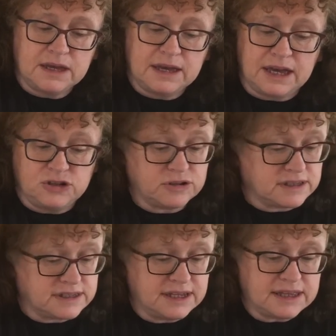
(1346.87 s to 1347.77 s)
And you can
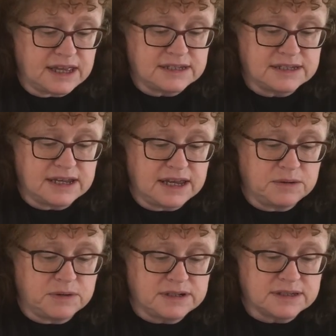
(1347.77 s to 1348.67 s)
see that today,
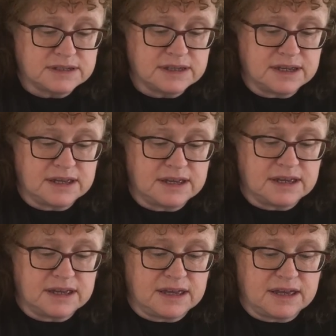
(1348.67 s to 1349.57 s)
which is
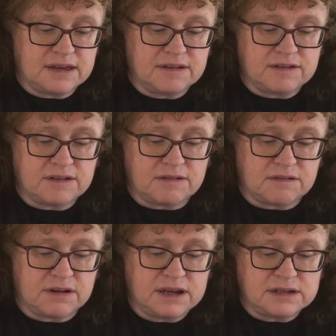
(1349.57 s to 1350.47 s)

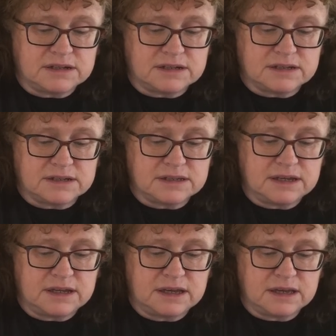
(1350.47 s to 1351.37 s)
great to
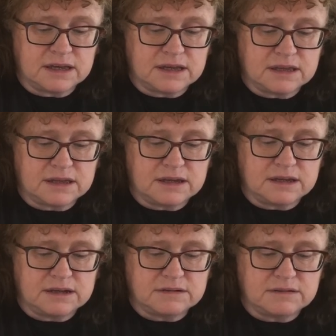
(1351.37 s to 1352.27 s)
see.
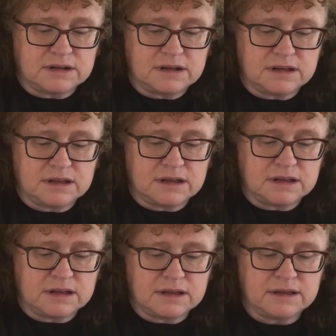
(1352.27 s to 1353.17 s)
Cathedral.
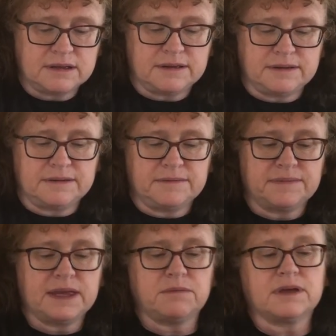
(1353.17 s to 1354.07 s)

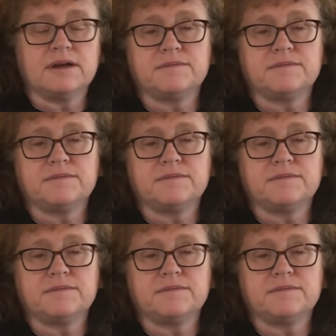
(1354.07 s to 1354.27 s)
There we go.